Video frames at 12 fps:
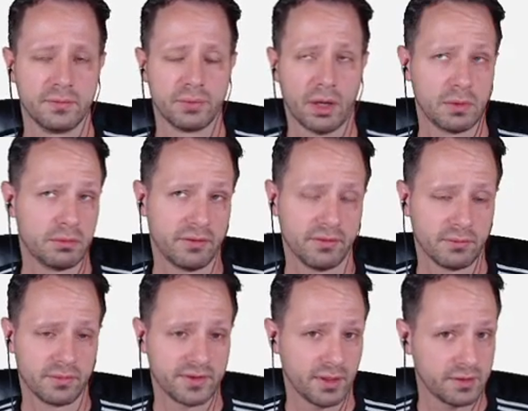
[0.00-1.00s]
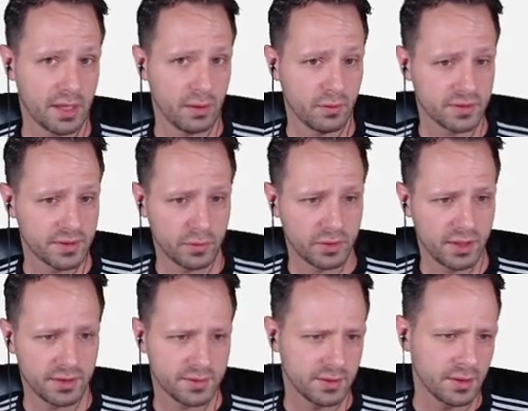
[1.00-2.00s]
probably from cell towers i would
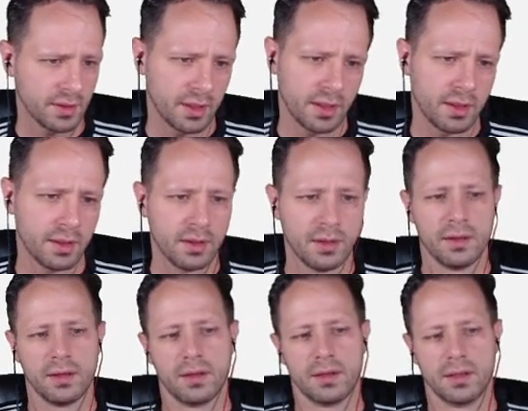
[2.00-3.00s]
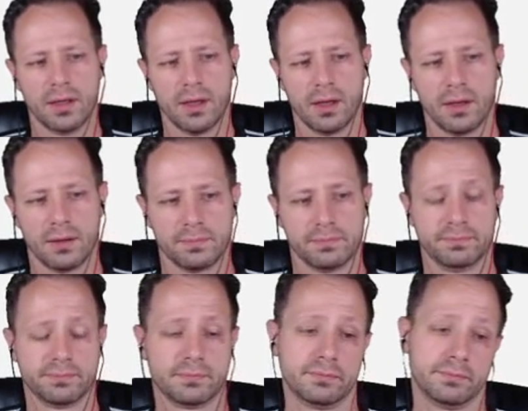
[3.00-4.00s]
guess uh,
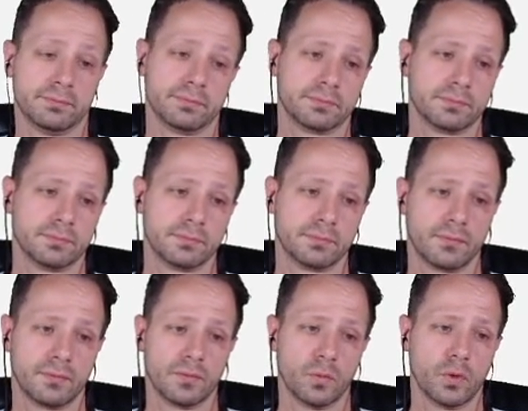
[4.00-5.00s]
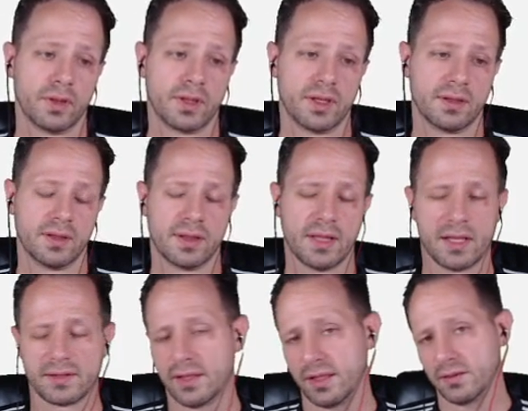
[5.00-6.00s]
well then
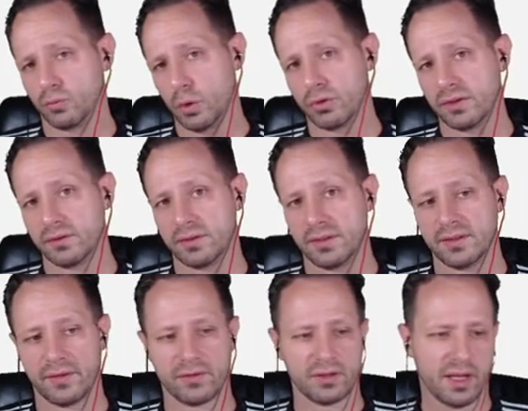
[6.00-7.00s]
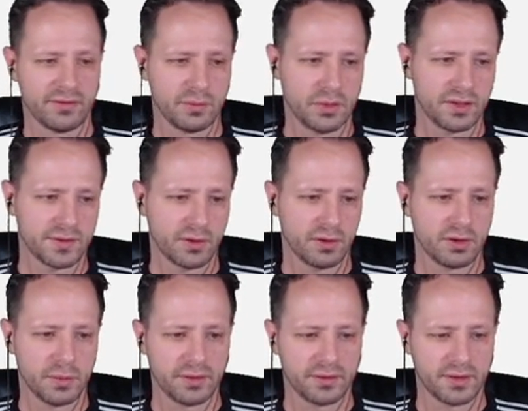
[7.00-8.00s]
that then we would definitely have to be concerned
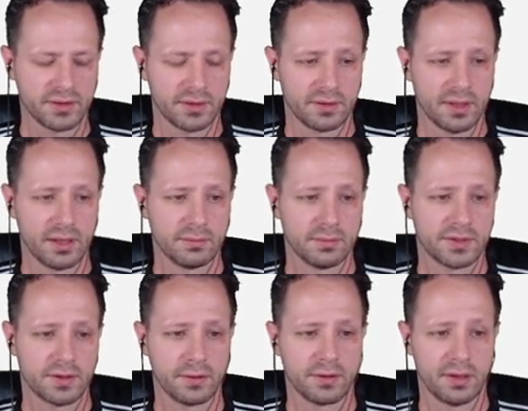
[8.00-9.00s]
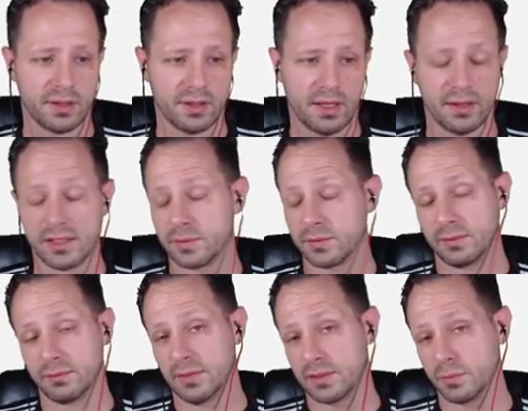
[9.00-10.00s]
about this and start thinking, yeah, this
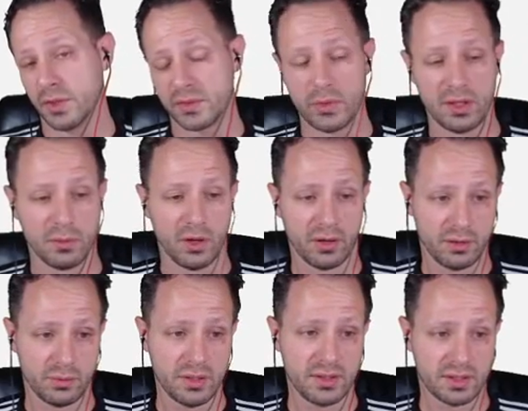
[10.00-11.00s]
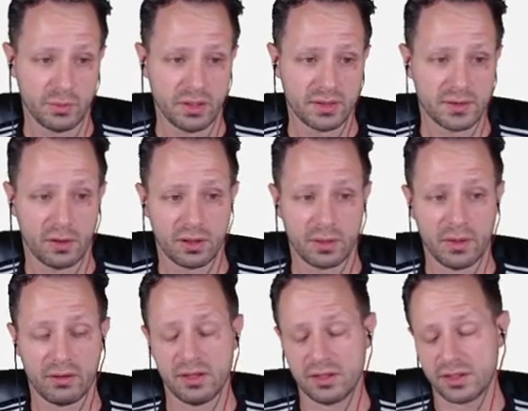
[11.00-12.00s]
this must be the mark of the beast. I mean, it's talking
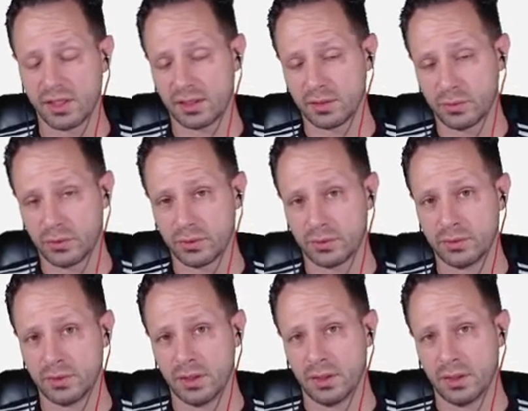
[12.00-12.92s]
about an injectable